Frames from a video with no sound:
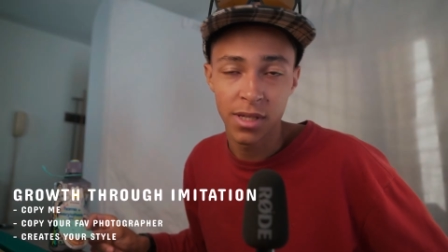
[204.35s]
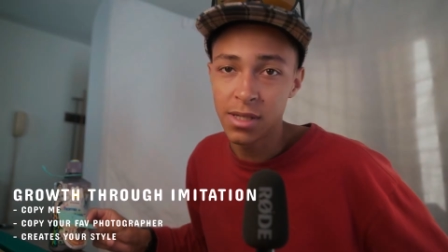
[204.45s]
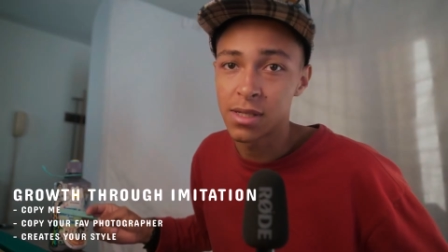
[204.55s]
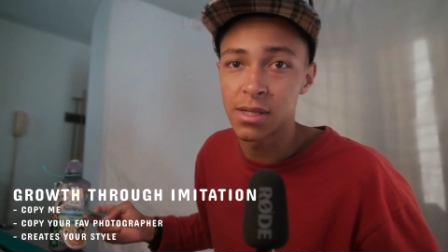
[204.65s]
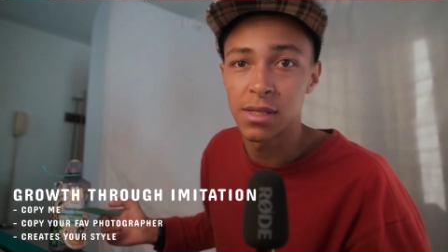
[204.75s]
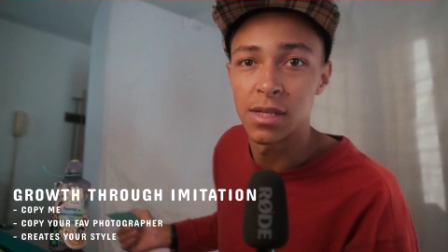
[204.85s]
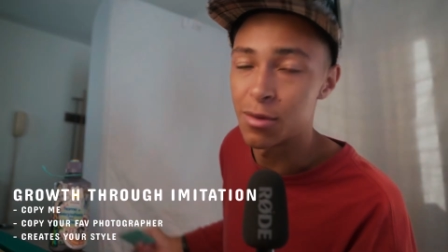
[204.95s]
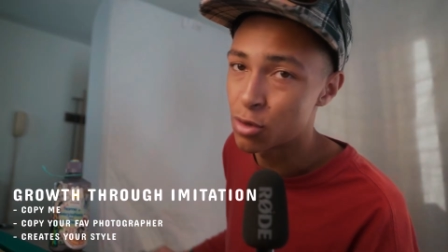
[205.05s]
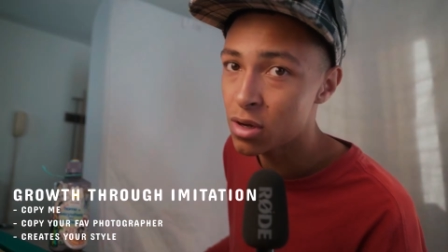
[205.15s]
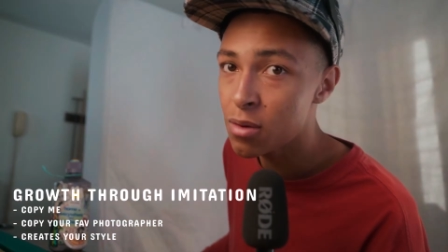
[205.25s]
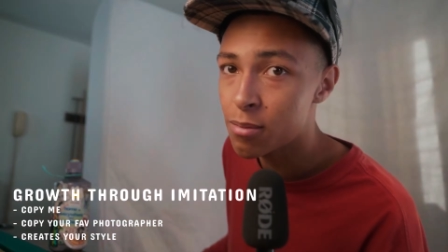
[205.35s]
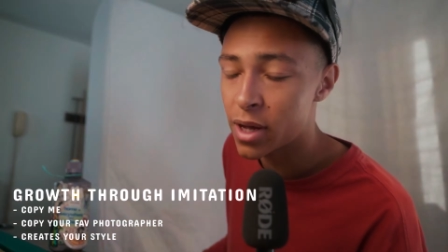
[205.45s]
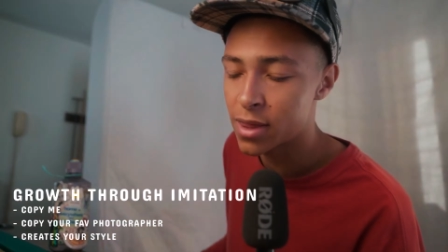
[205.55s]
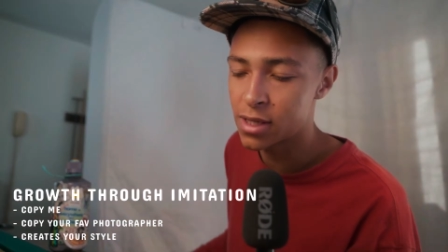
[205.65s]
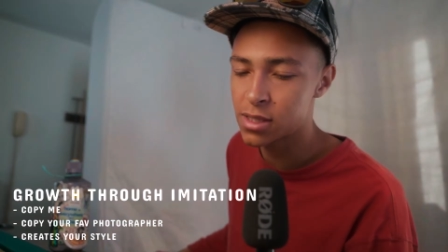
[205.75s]
This is similar,
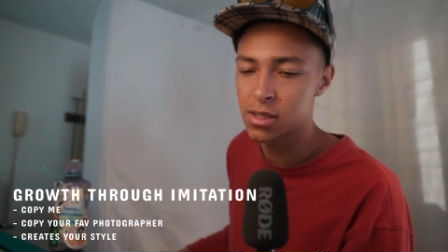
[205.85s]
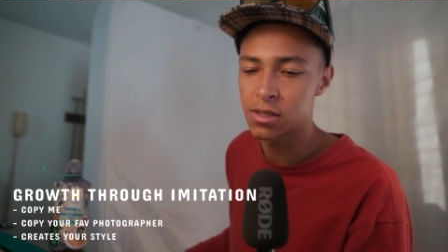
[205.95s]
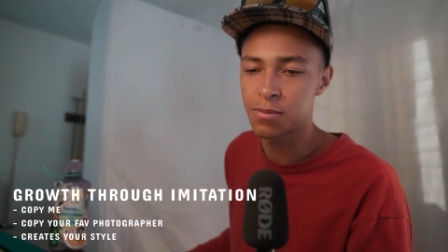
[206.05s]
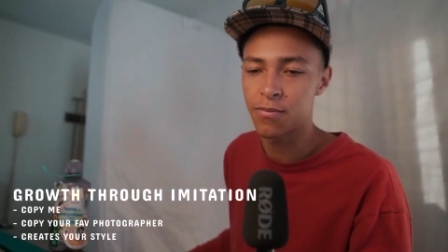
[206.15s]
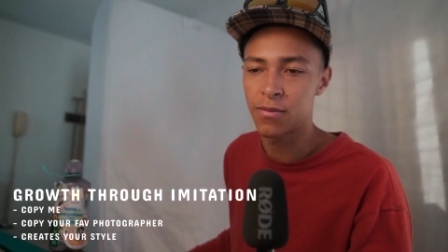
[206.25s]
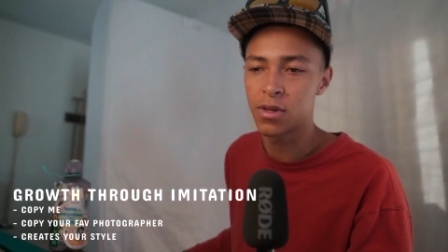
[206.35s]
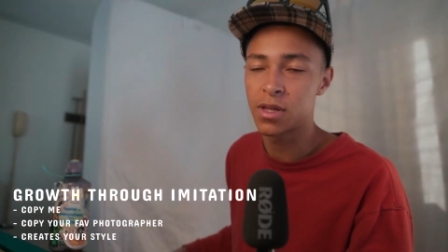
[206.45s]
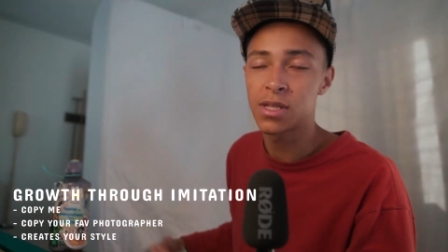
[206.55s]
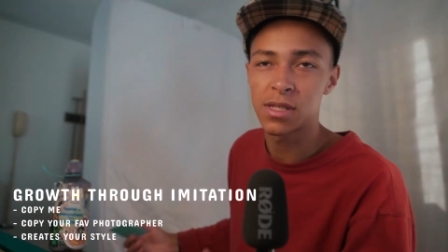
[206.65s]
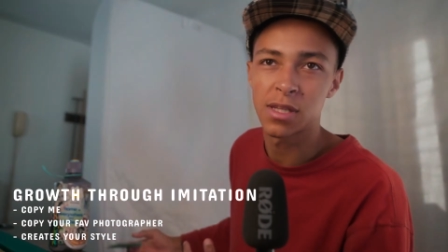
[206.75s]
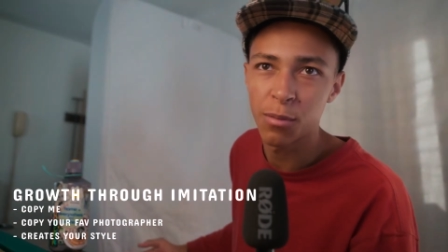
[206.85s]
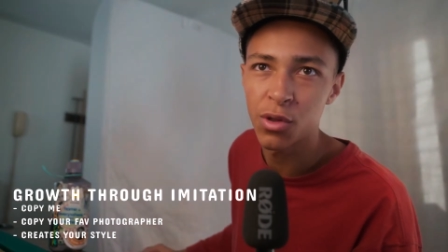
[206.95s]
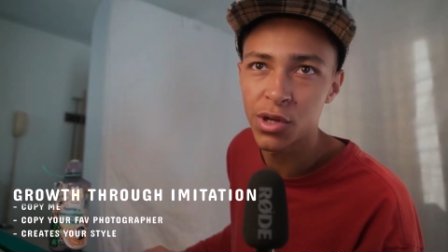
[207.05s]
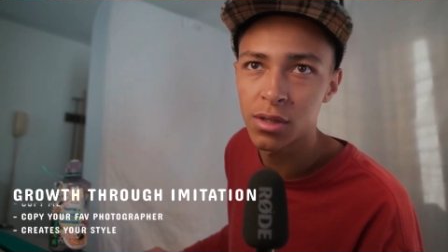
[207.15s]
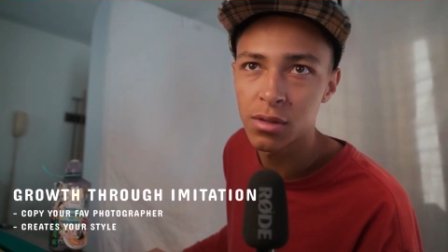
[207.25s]
but this is
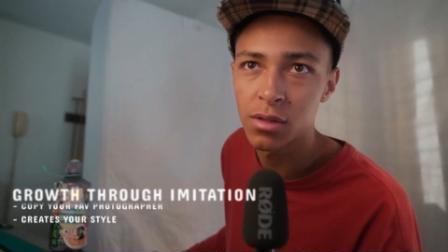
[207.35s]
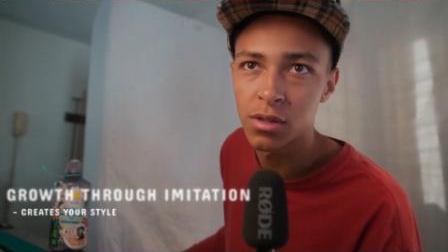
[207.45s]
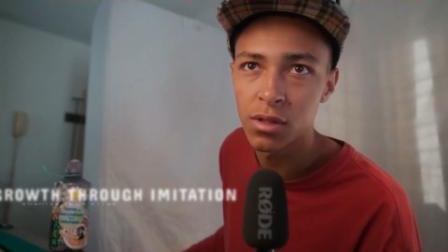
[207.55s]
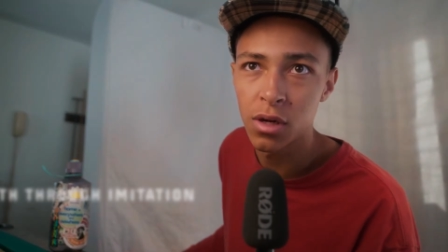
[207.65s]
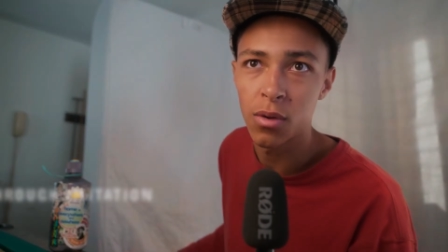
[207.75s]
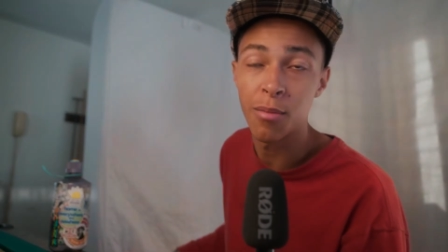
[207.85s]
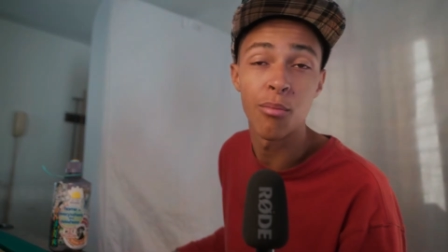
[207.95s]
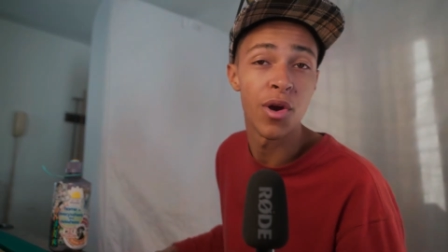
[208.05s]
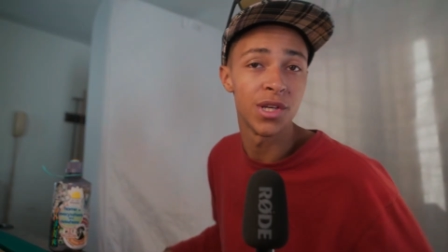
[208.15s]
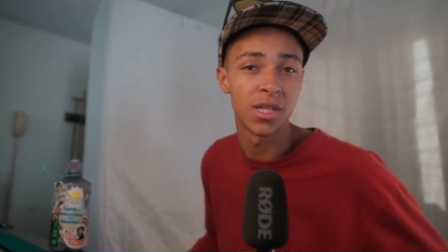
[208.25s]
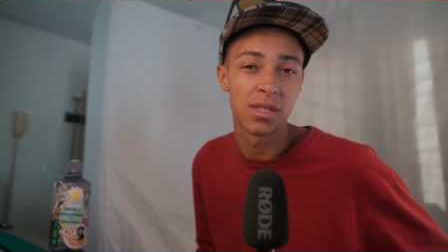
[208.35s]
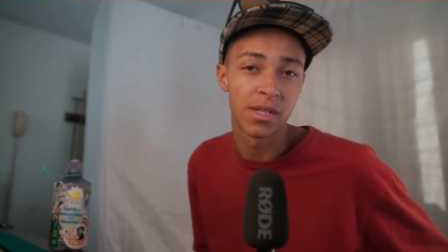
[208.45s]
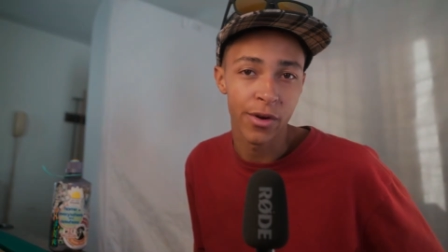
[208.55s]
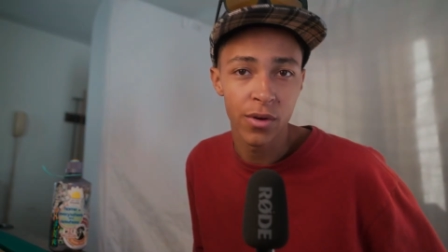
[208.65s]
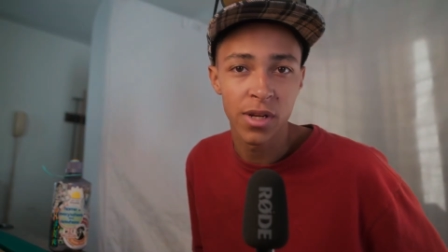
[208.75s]
similar to embracing
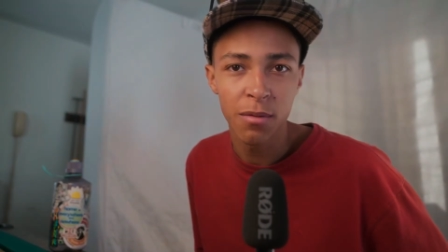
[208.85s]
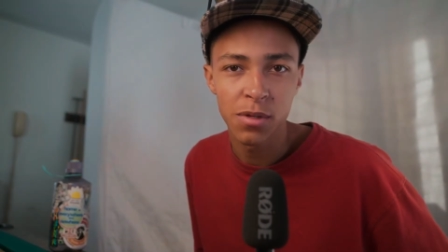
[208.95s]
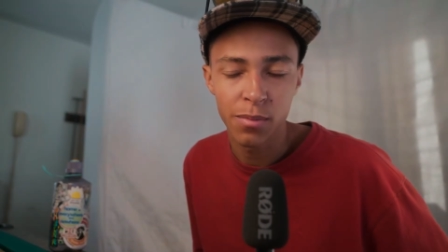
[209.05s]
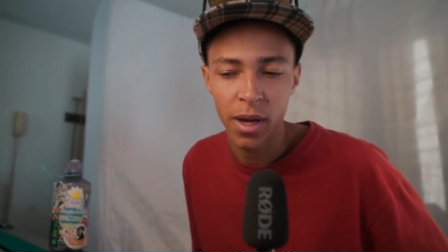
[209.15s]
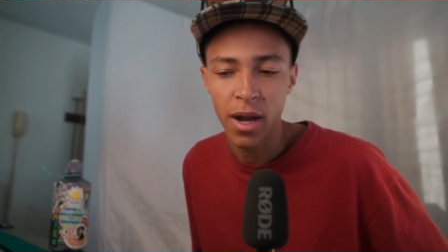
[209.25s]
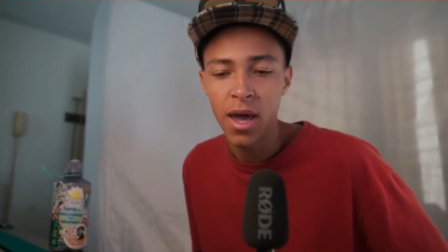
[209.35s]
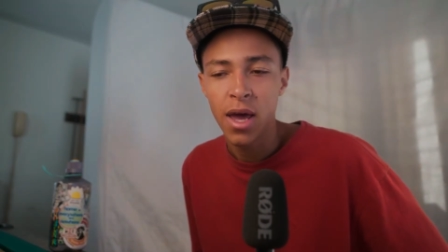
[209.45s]
stereotypes, but